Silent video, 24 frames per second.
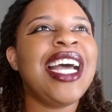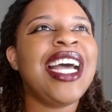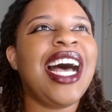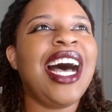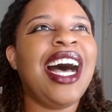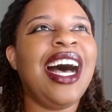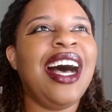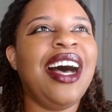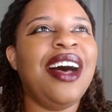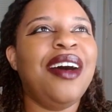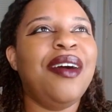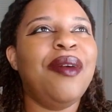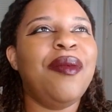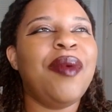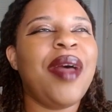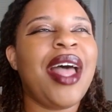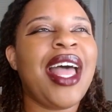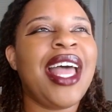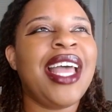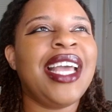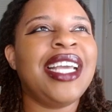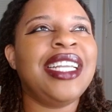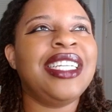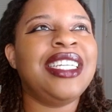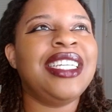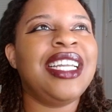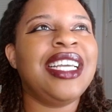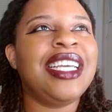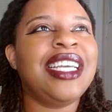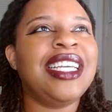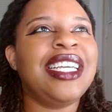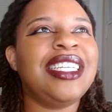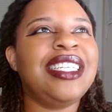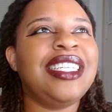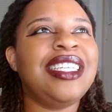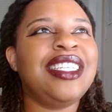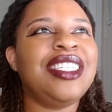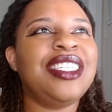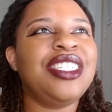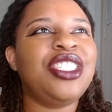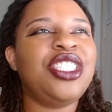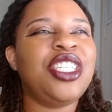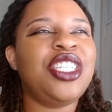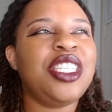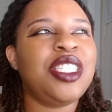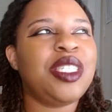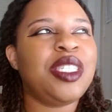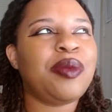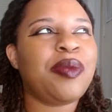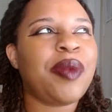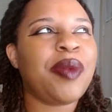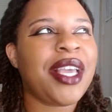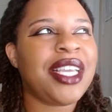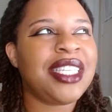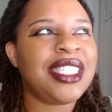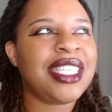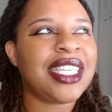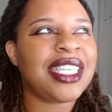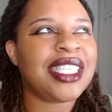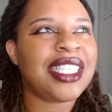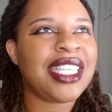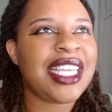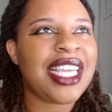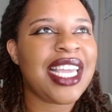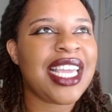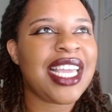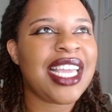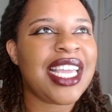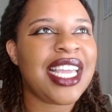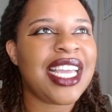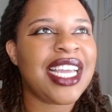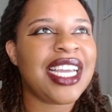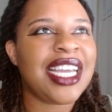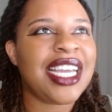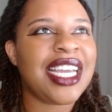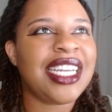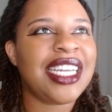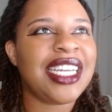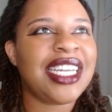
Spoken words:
And she's basically,